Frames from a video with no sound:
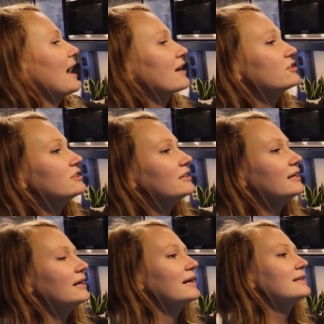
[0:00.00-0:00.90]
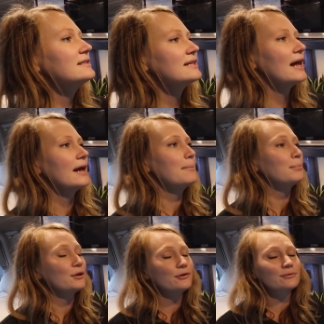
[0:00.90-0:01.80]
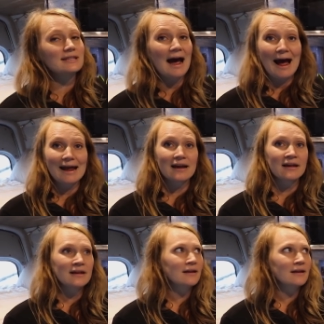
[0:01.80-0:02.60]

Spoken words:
actually, it's a blue dye.